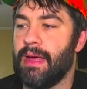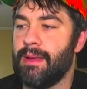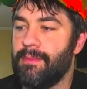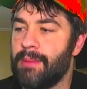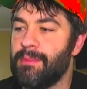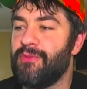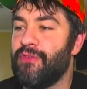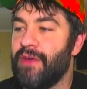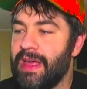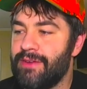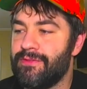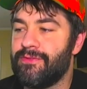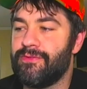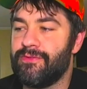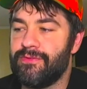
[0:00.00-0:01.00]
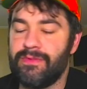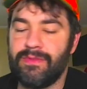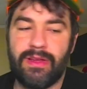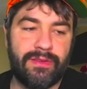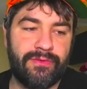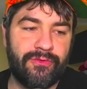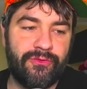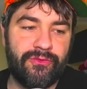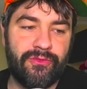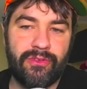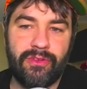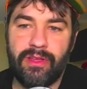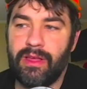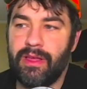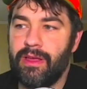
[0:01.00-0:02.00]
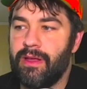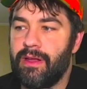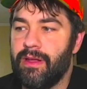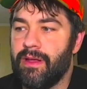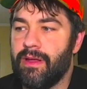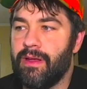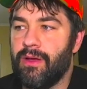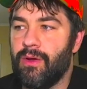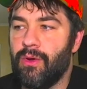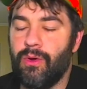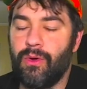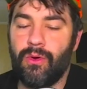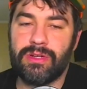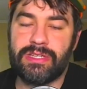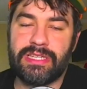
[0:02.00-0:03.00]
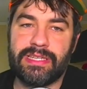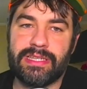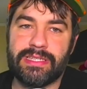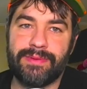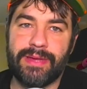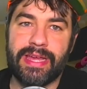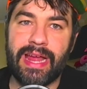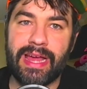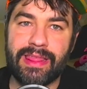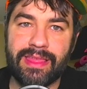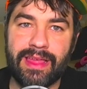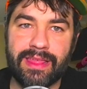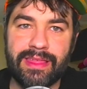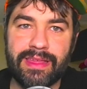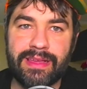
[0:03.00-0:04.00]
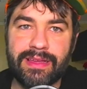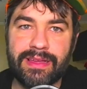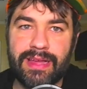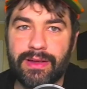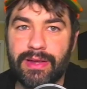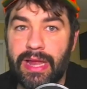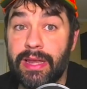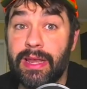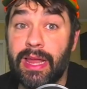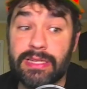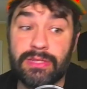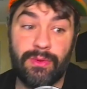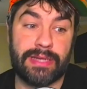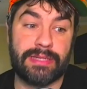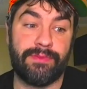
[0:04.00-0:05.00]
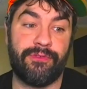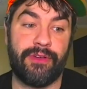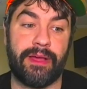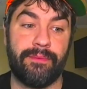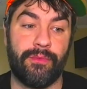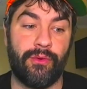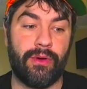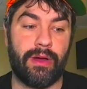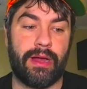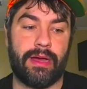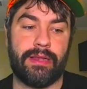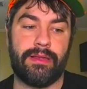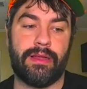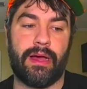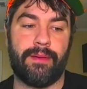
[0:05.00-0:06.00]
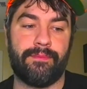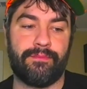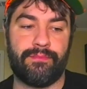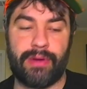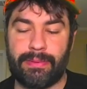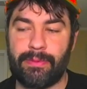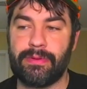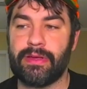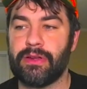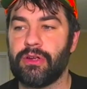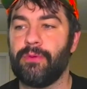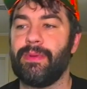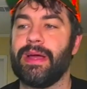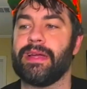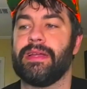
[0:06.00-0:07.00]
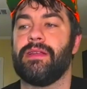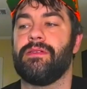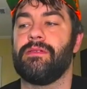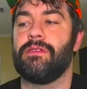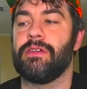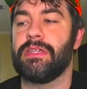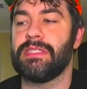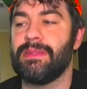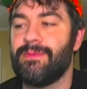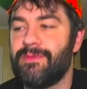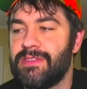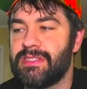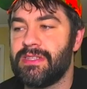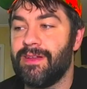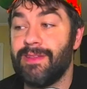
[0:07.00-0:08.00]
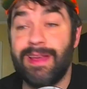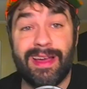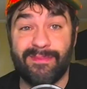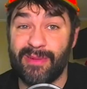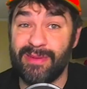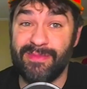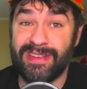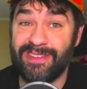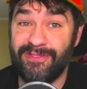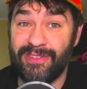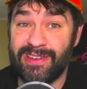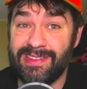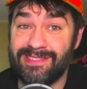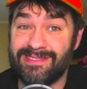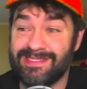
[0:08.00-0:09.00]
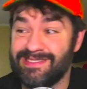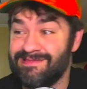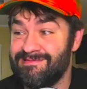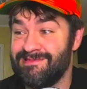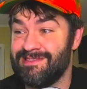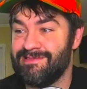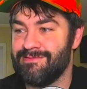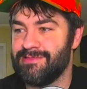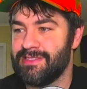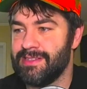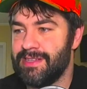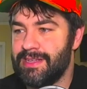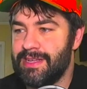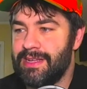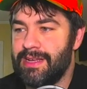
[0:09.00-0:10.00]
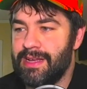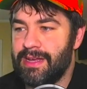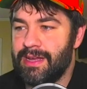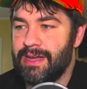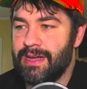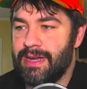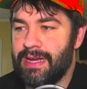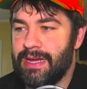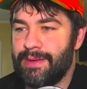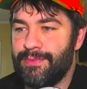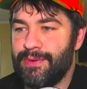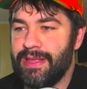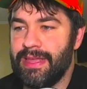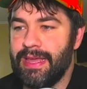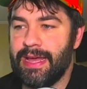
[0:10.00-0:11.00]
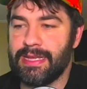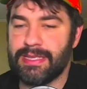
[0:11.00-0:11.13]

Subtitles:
a fan of Ortiz, man. I think I'd like to watch him fight more. I'm probably going to go back and look at some of his stuff. I might make a video on it. Who knows? But yeah,